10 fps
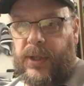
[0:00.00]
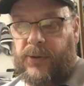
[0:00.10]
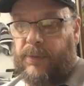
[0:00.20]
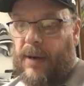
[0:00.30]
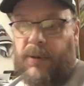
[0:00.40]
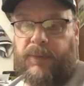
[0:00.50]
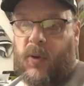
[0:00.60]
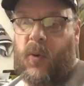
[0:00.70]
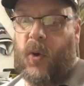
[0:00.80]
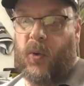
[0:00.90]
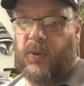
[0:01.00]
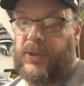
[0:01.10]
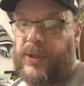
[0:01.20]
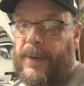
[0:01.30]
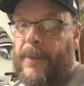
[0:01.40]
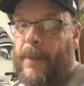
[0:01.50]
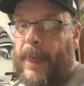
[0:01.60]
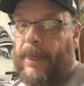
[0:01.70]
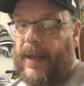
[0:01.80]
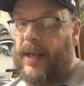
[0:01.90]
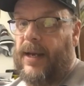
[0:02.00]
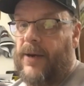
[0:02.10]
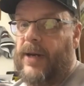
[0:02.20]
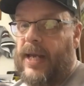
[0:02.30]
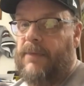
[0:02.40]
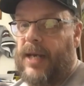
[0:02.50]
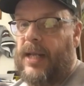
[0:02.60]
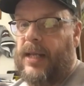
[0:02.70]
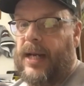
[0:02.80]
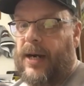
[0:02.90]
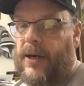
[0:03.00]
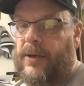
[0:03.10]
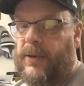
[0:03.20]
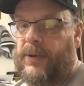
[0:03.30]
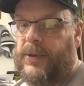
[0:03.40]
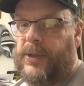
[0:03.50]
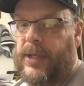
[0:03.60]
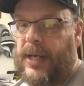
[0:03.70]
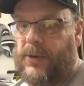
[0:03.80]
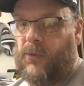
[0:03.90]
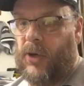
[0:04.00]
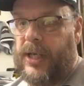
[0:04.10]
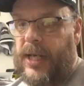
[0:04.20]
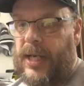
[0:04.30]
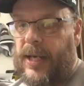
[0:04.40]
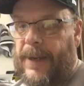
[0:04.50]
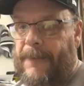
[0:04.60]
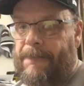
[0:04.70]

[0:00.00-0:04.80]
Because remember, Pujols, the year he made the Cardinals as a rookie,